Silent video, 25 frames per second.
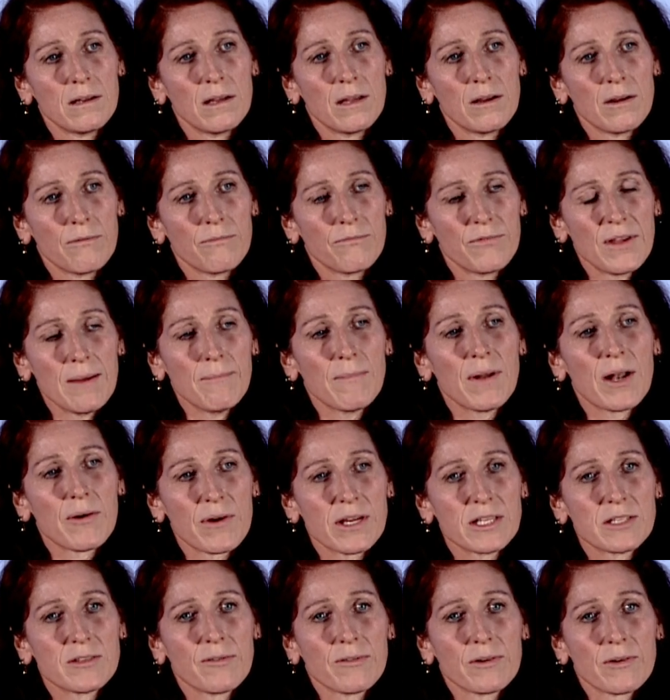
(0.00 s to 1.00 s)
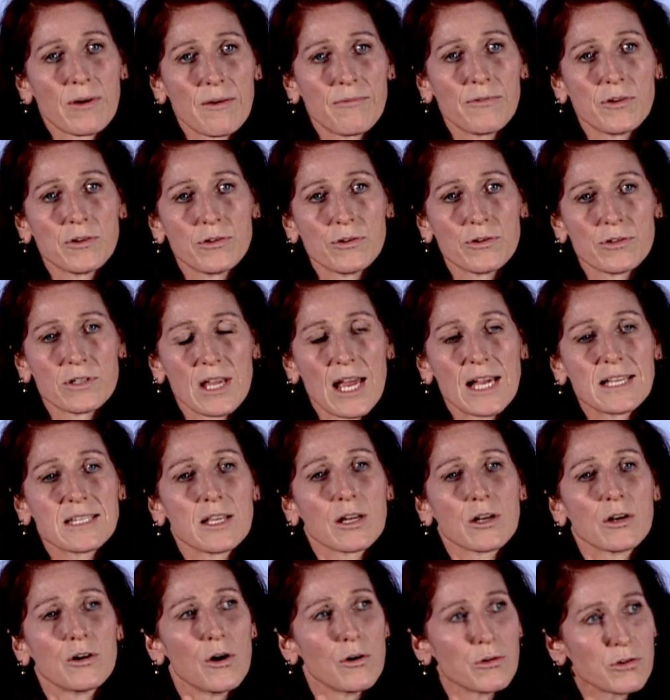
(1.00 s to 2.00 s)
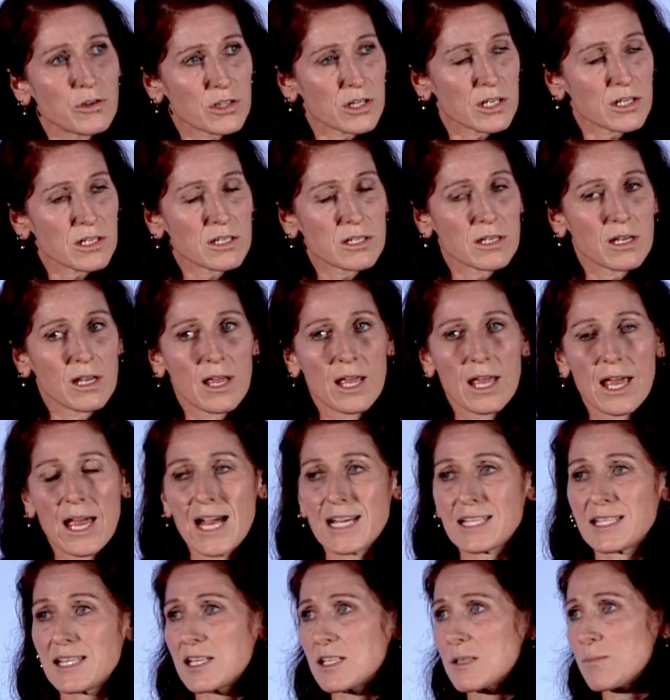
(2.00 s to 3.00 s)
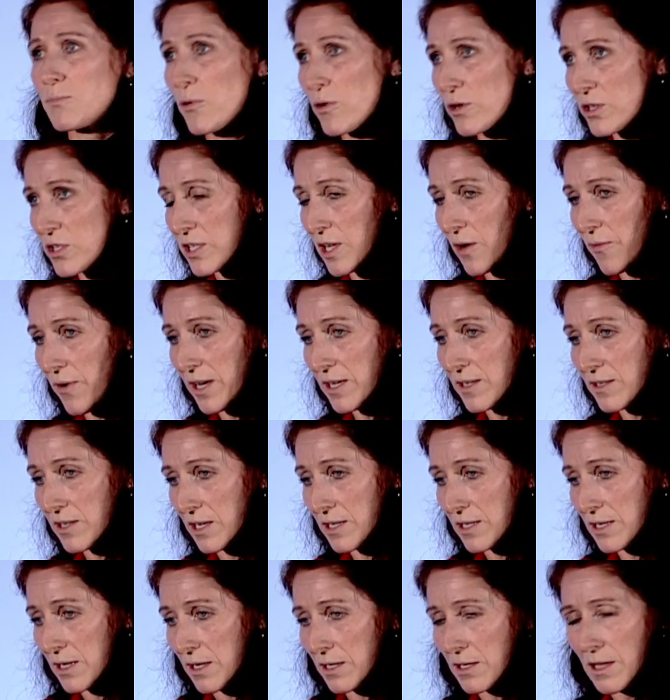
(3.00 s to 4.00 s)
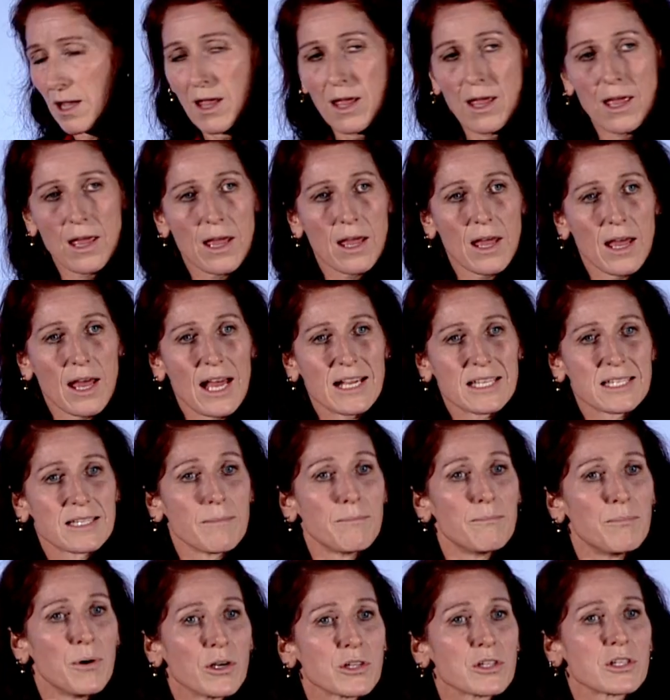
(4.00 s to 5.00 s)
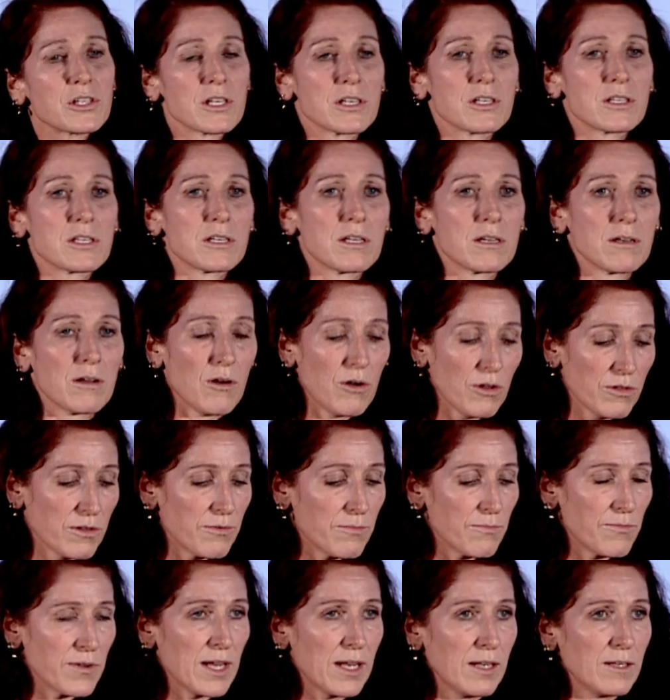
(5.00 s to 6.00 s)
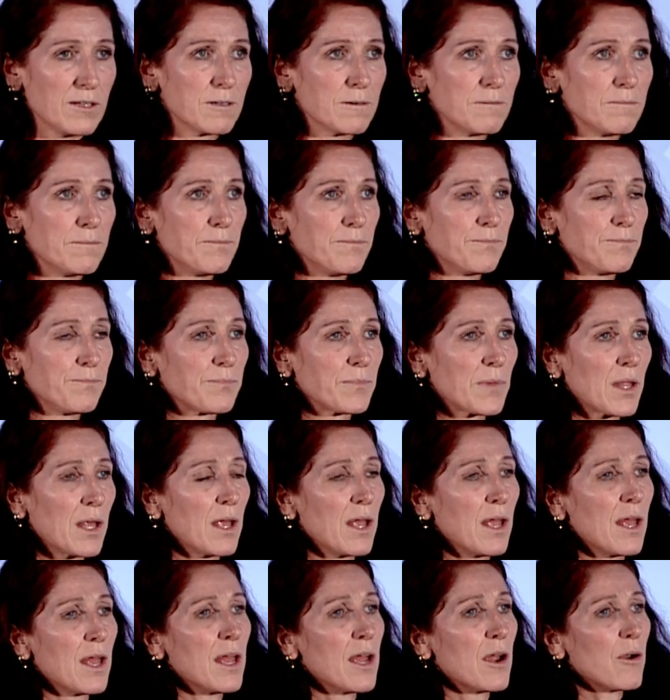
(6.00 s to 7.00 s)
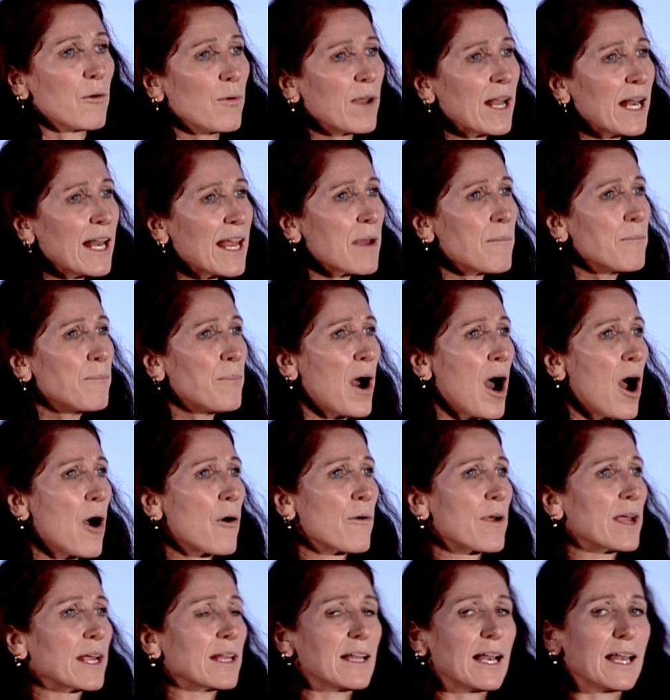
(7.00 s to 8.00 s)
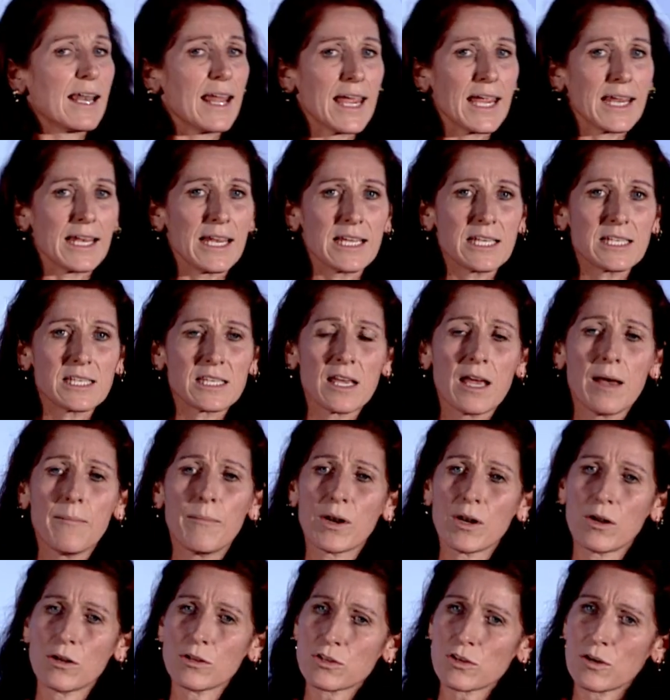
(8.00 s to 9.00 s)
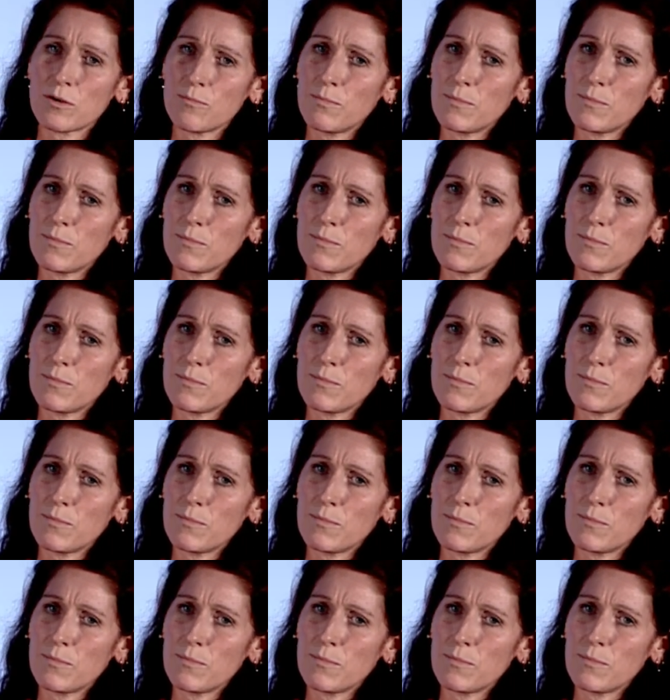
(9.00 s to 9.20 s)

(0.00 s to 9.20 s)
female refugees, as the coaches, as the sports directors, as the bosses on the field. Really empowering the ladies, but also